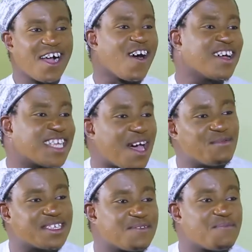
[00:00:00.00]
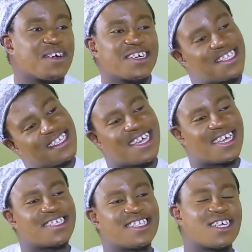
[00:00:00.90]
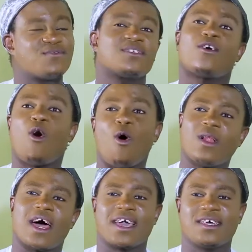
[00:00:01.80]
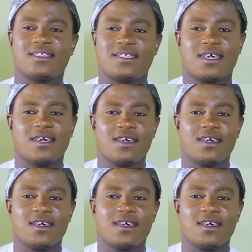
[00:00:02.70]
God time is the worst, yes. That's what all I can say.